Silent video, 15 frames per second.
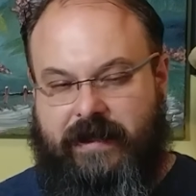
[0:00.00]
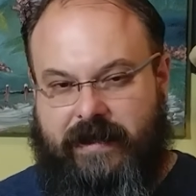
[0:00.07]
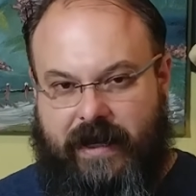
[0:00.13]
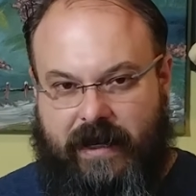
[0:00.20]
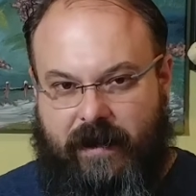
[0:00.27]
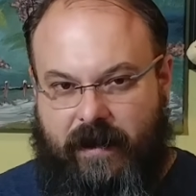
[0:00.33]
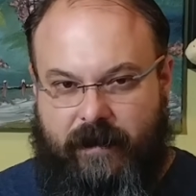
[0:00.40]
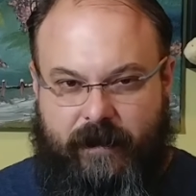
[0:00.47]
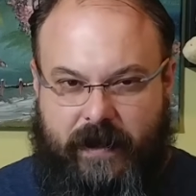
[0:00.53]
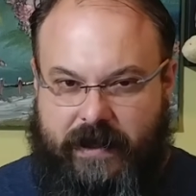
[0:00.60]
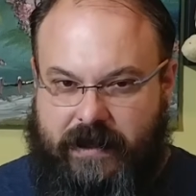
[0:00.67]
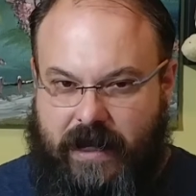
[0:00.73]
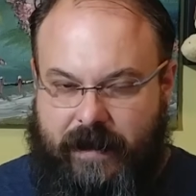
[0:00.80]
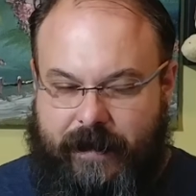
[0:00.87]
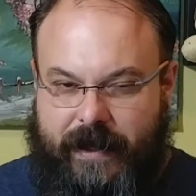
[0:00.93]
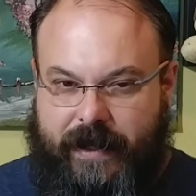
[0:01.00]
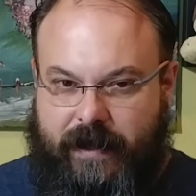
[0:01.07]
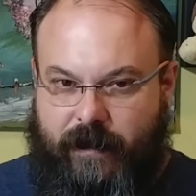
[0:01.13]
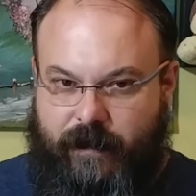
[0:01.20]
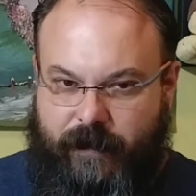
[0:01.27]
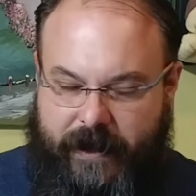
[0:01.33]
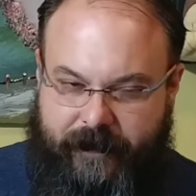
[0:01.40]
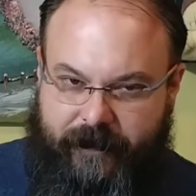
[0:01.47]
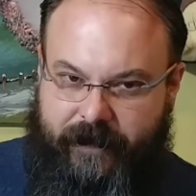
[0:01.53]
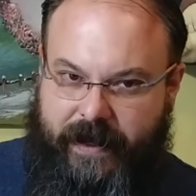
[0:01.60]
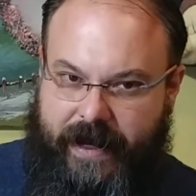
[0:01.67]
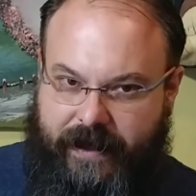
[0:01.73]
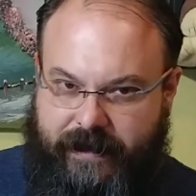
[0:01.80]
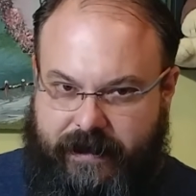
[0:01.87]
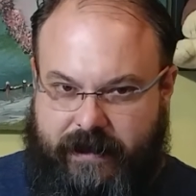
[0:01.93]
It's got to be like a
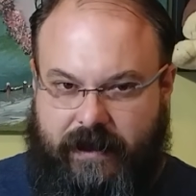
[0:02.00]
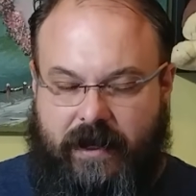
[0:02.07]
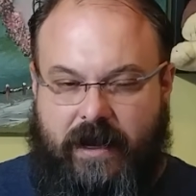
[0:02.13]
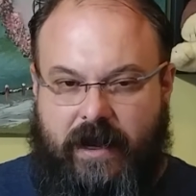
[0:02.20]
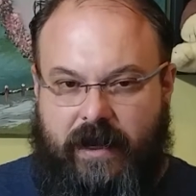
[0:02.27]
reflex.